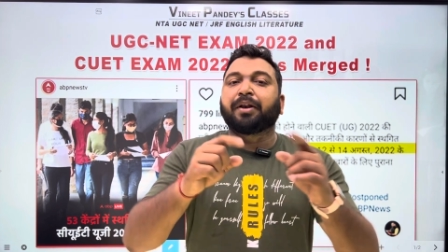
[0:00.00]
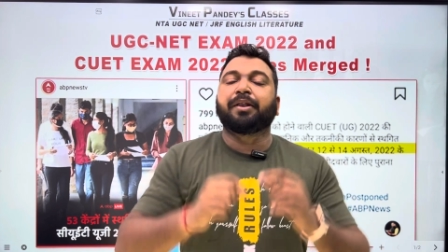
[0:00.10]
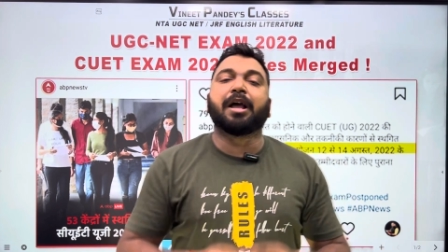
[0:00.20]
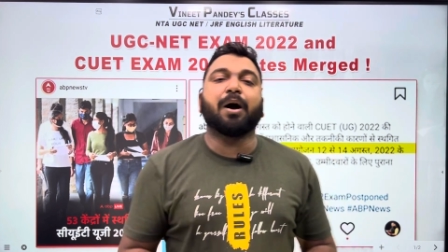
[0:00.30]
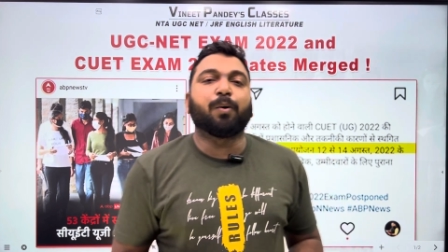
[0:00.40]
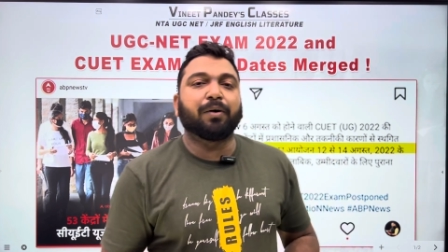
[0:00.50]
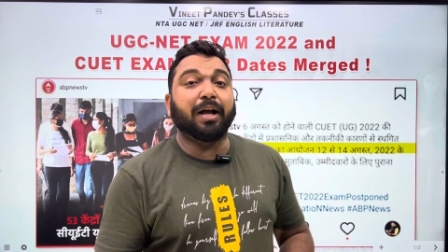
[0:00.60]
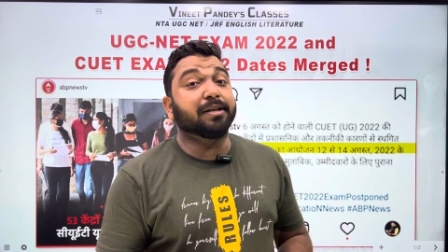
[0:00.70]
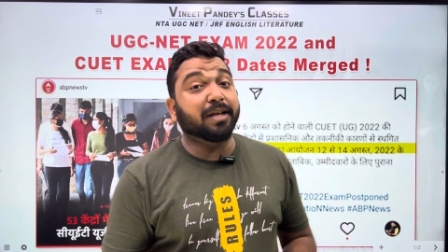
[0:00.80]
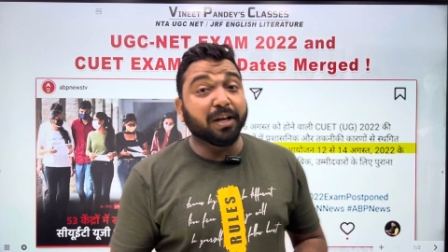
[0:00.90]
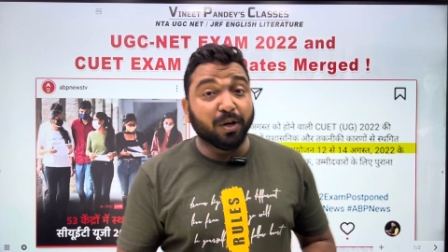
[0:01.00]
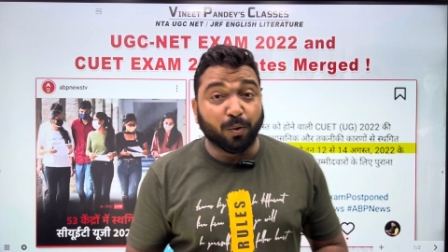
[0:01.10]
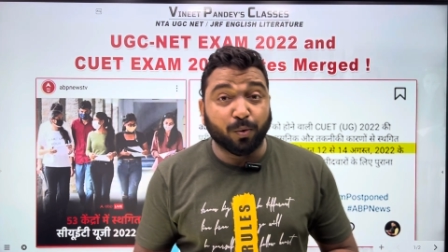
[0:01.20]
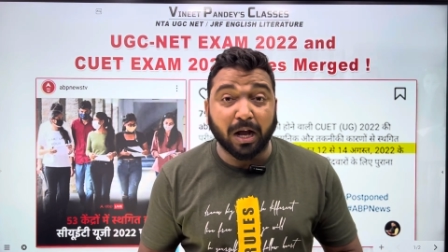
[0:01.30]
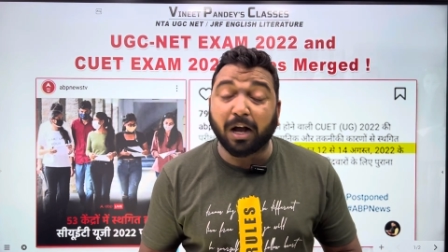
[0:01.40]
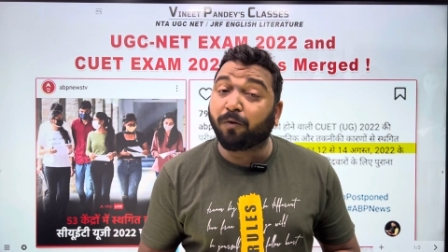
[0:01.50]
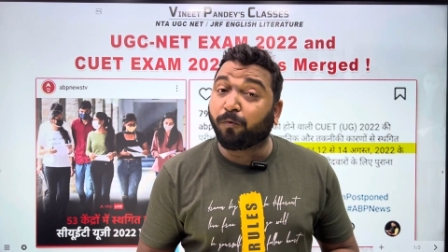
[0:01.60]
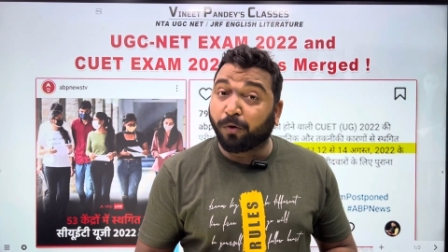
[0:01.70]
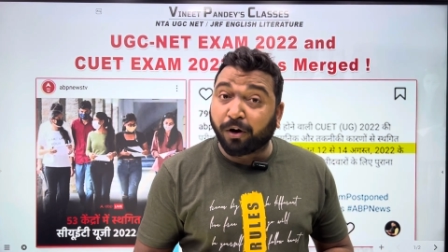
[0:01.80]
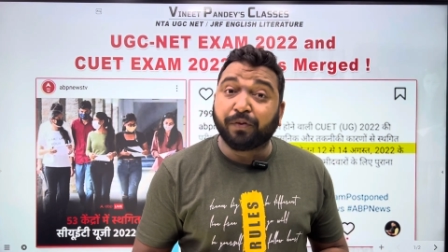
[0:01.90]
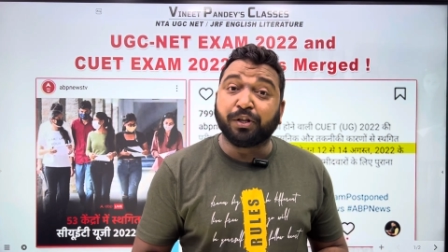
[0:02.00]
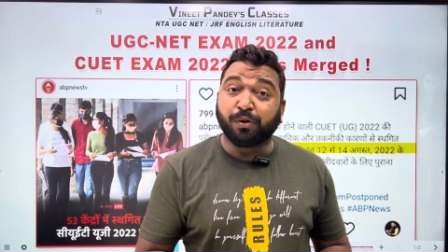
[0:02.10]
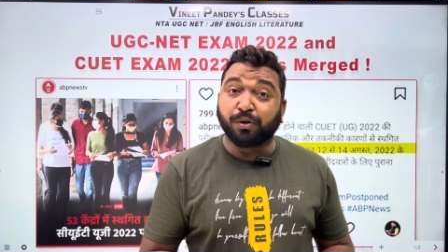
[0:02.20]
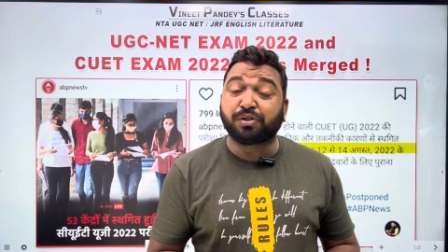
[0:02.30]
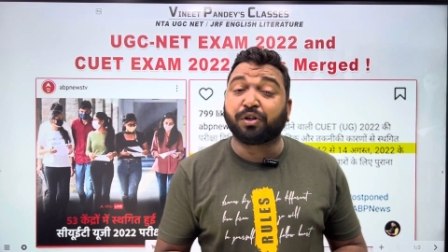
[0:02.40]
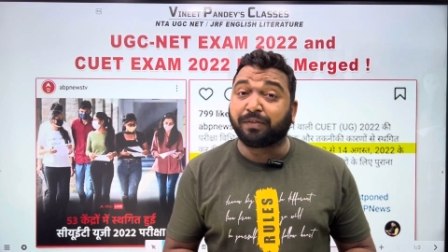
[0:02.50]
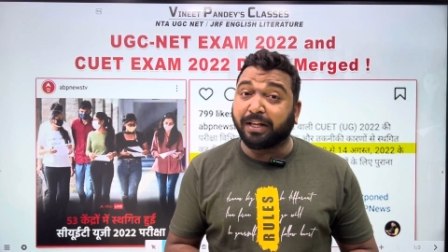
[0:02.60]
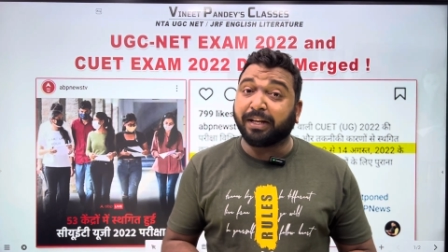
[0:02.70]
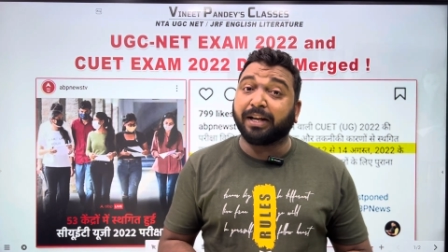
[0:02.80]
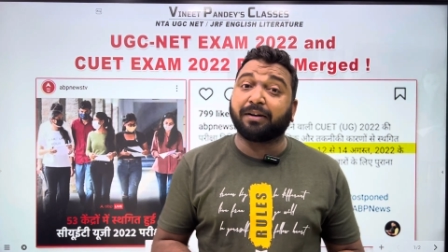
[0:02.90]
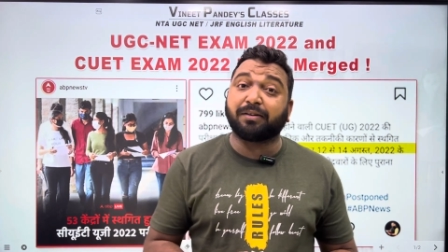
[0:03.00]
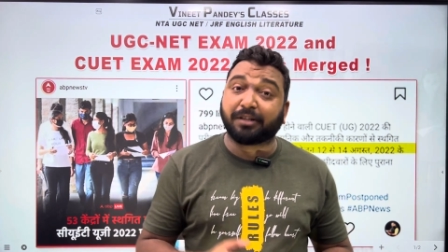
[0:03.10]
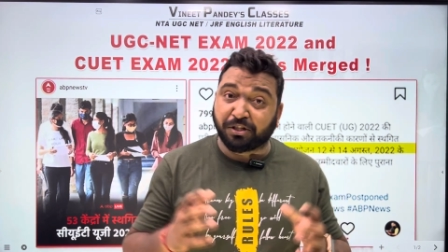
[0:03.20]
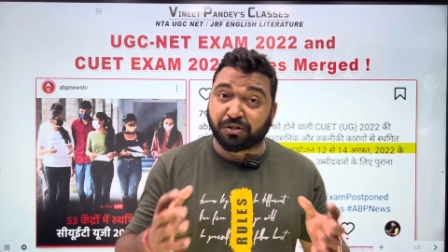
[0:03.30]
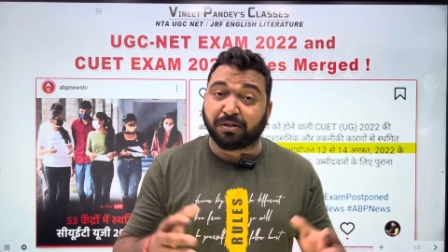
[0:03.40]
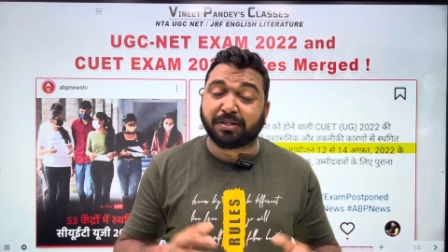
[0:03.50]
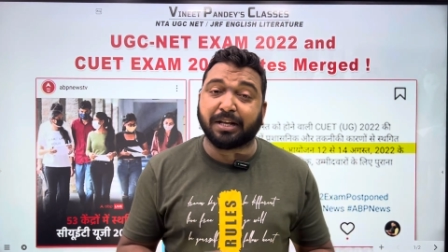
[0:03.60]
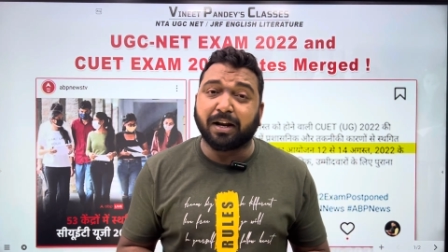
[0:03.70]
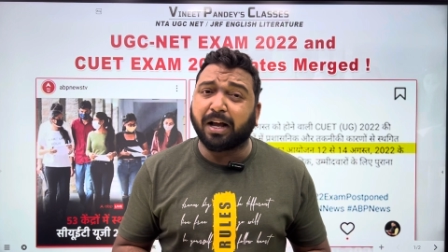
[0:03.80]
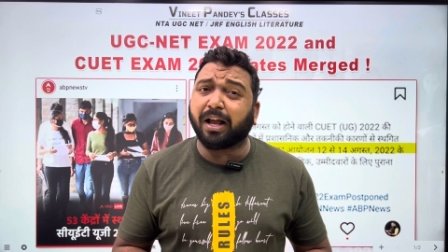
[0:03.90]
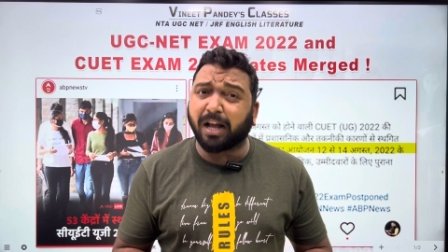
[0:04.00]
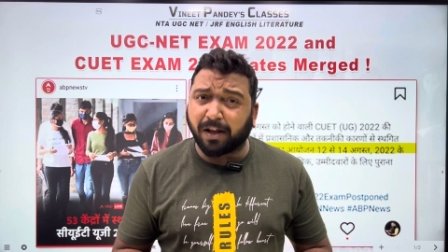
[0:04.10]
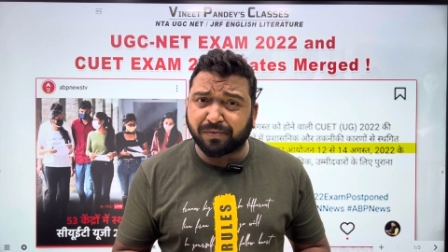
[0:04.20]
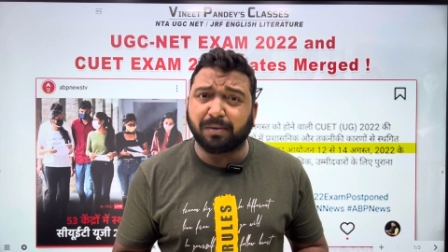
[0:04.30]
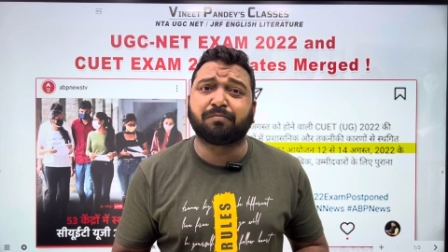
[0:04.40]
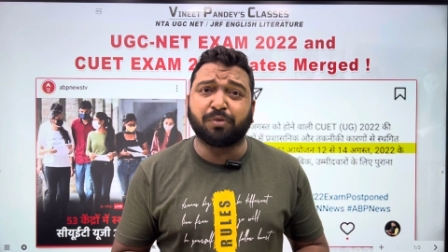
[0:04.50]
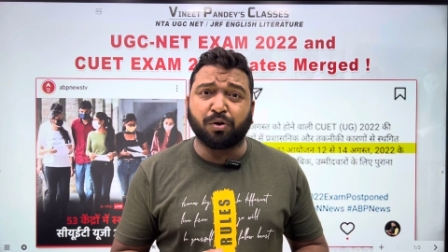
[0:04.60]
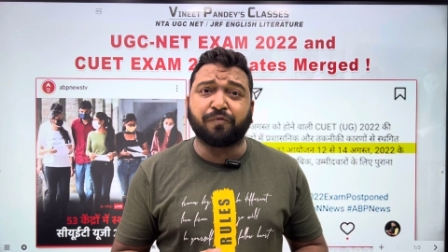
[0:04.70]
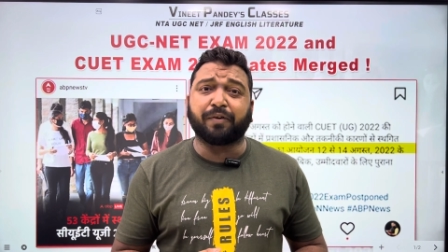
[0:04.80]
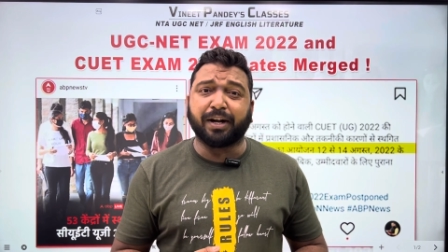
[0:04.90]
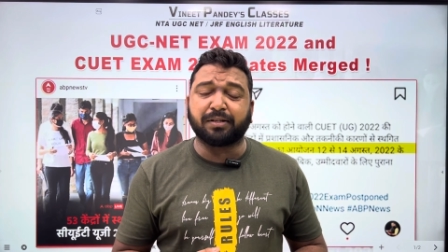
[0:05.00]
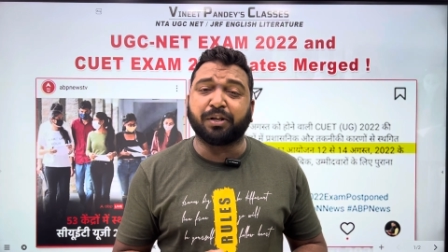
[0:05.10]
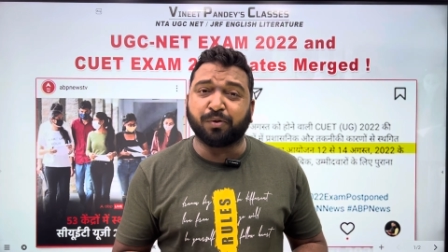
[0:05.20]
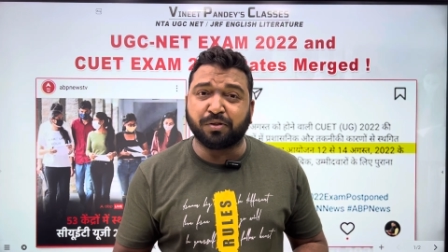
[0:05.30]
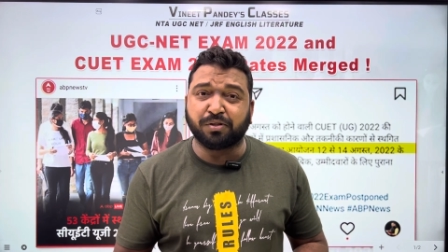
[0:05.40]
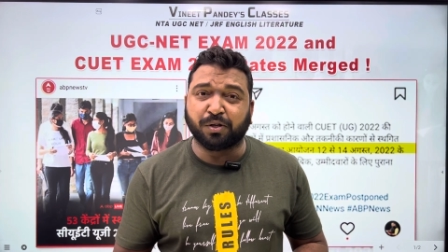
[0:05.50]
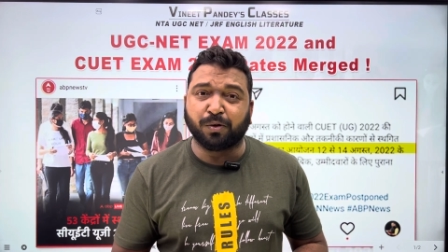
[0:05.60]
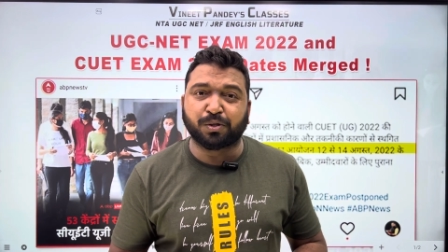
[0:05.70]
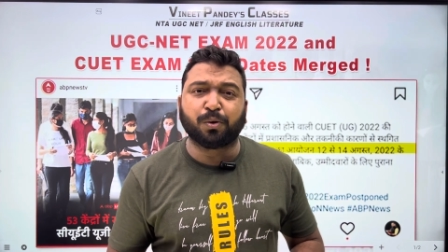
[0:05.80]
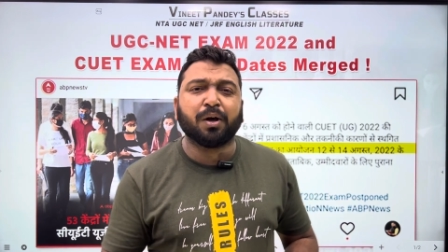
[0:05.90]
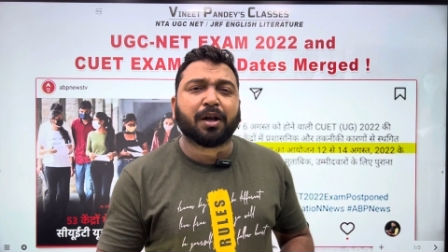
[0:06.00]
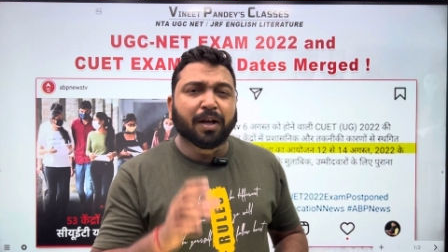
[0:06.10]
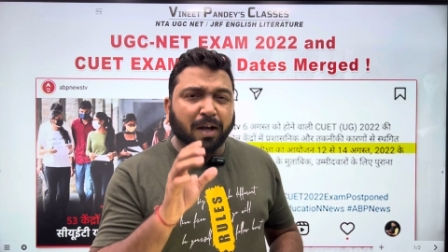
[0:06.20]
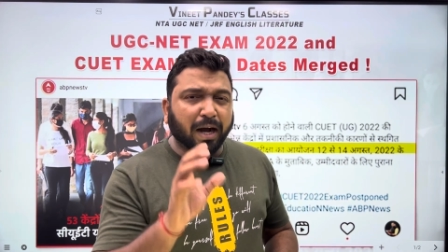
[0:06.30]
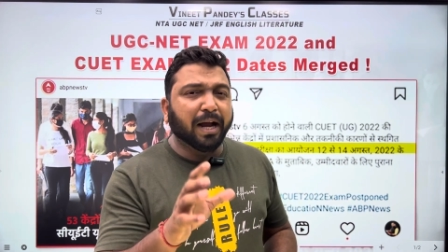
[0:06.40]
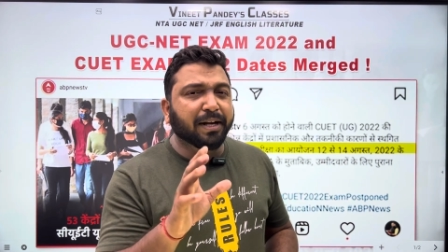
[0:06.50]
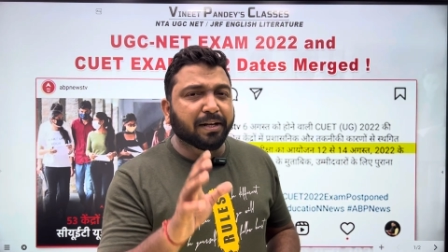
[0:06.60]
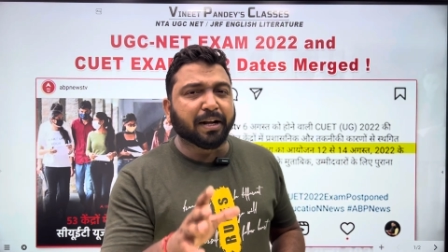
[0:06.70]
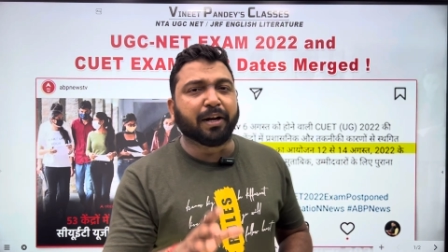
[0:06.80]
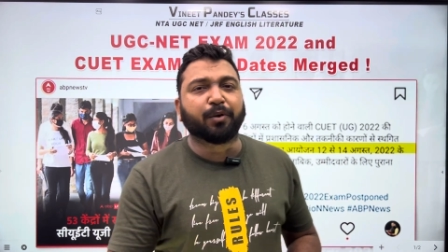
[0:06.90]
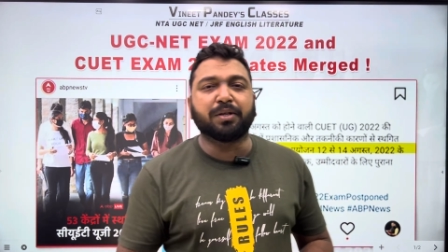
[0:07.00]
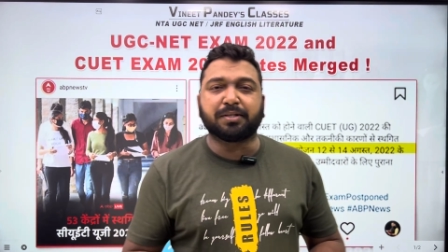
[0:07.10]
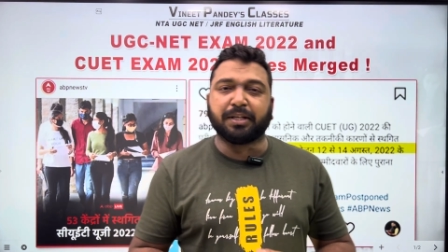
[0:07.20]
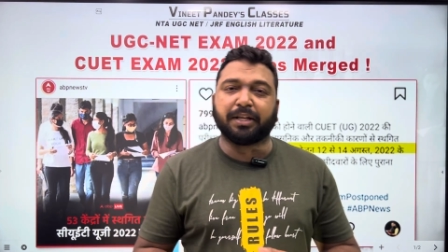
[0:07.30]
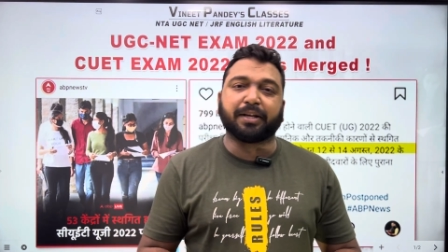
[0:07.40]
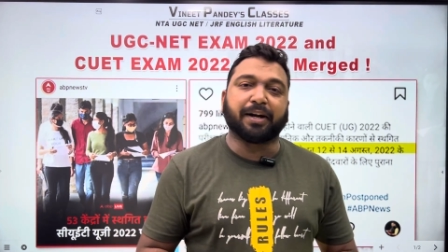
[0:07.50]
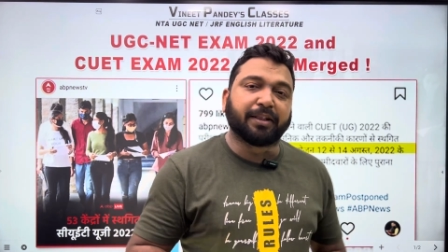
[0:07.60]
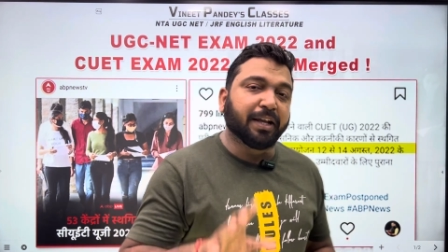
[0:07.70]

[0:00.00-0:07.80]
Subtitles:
Now, as I know, I have worked with University of Delhi and teachers, and I have some good friends in UGC also. I tell you the secret.